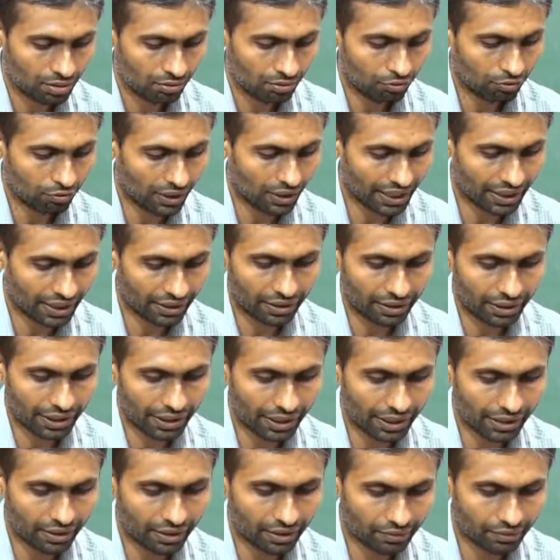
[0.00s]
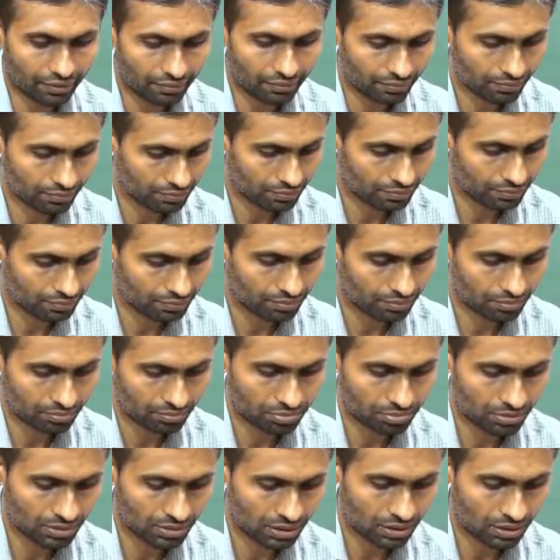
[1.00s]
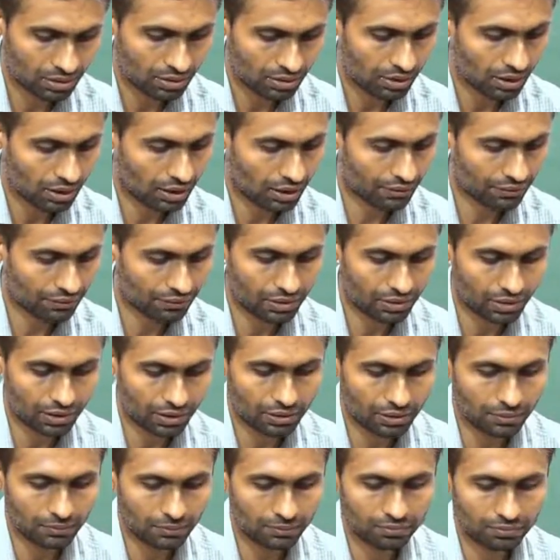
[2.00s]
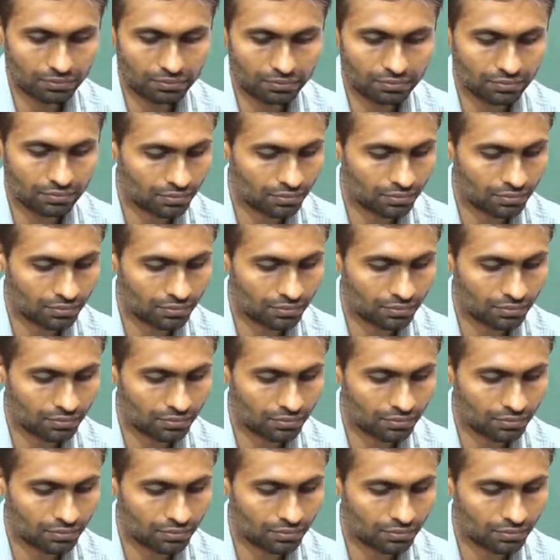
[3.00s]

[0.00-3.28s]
varchar of some